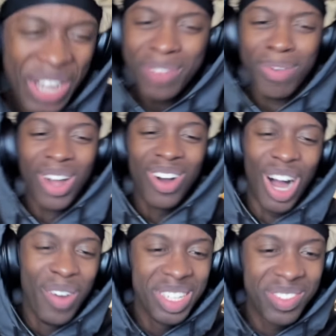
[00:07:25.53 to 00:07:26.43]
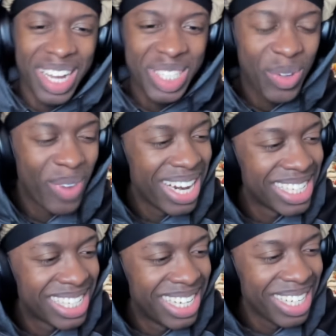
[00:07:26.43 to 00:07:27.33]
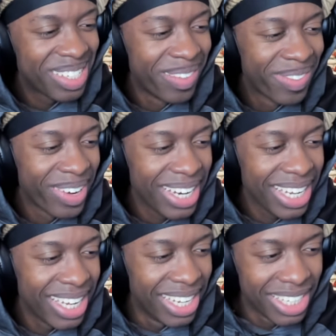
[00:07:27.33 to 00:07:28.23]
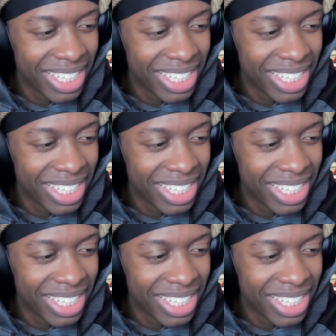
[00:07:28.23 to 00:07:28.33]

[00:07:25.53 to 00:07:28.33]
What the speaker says: Bro always finds a way to sneak some freaky ish.